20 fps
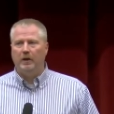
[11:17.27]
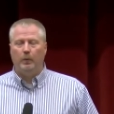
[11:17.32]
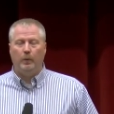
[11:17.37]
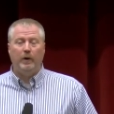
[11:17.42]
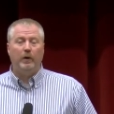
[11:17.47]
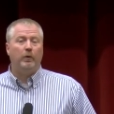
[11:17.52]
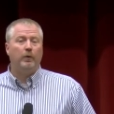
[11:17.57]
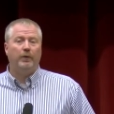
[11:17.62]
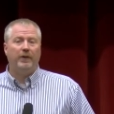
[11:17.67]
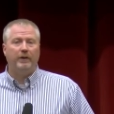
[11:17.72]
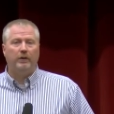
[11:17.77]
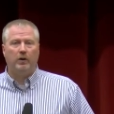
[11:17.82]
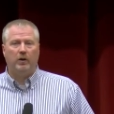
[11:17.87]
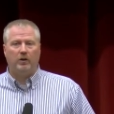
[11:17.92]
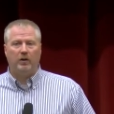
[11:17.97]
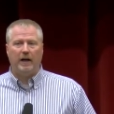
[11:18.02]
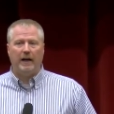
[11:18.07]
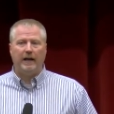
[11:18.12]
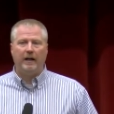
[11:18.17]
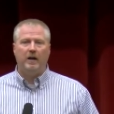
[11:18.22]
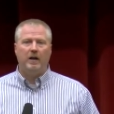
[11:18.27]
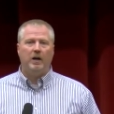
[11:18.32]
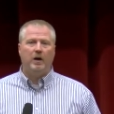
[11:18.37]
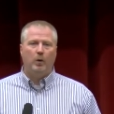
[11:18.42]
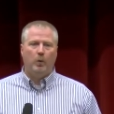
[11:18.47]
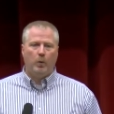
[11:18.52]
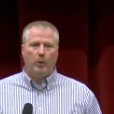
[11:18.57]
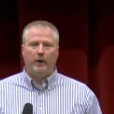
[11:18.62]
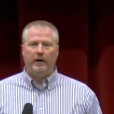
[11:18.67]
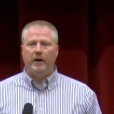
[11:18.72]
we don't know what they look like.
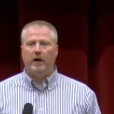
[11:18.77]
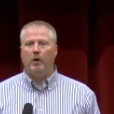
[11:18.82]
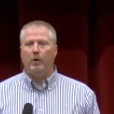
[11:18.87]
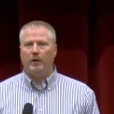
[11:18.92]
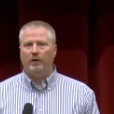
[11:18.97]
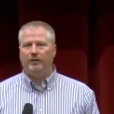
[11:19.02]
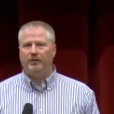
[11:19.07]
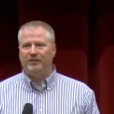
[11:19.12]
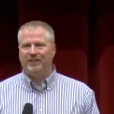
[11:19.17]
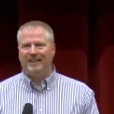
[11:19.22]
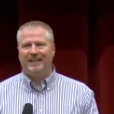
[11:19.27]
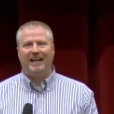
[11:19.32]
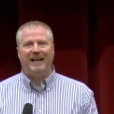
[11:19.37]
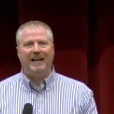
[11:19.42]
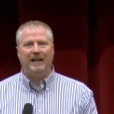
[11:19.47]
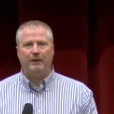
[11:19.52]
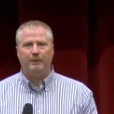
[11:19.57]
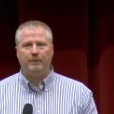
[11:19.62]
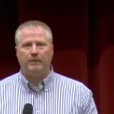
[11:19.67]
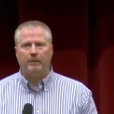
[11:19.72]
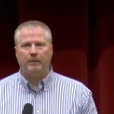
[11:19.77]
What we know is today.